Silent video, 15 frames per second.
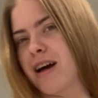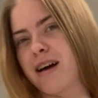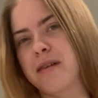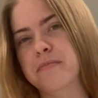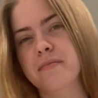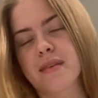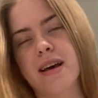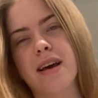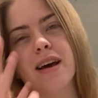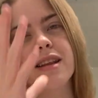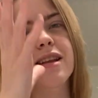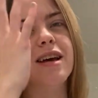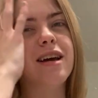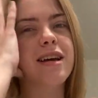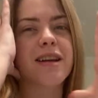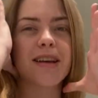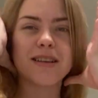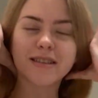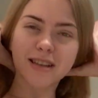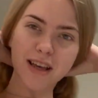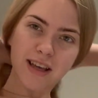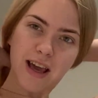and then
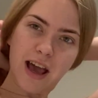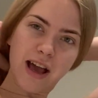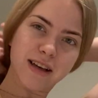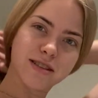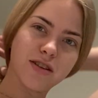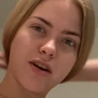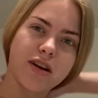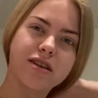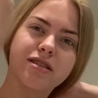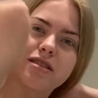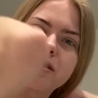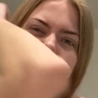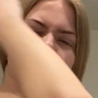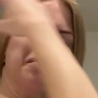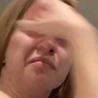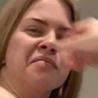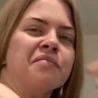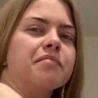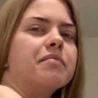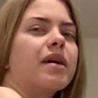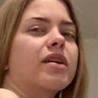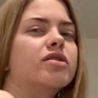he's like, yeah, as long as,
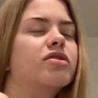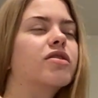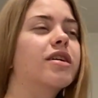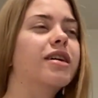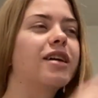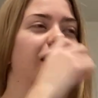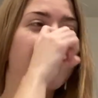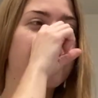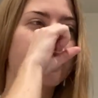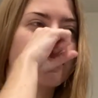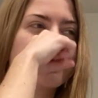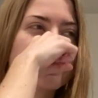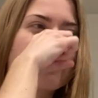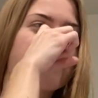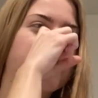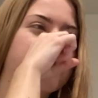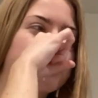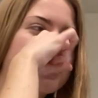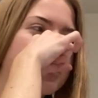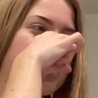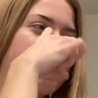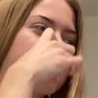make sure, you, and he doesn't speak
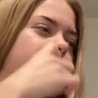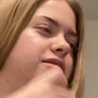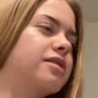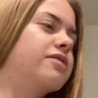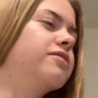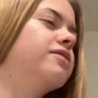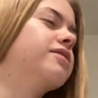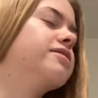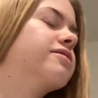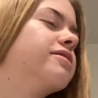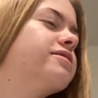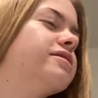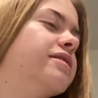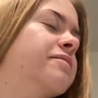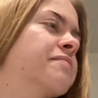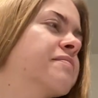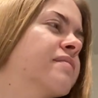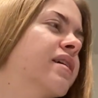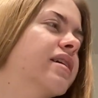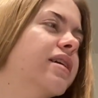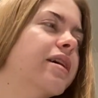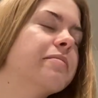much English, I don't think so. He's like,
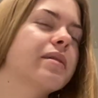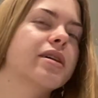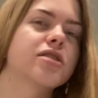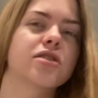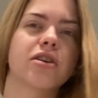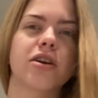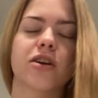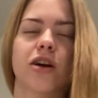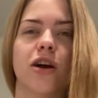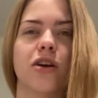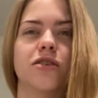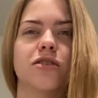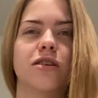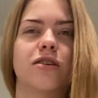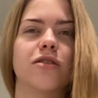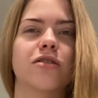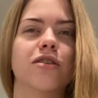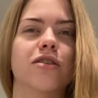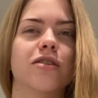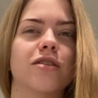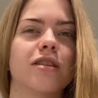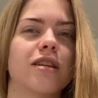yeah, make sure your girls are all
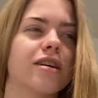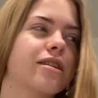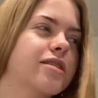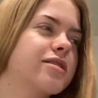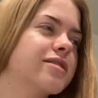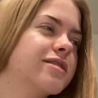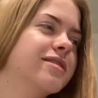good luck.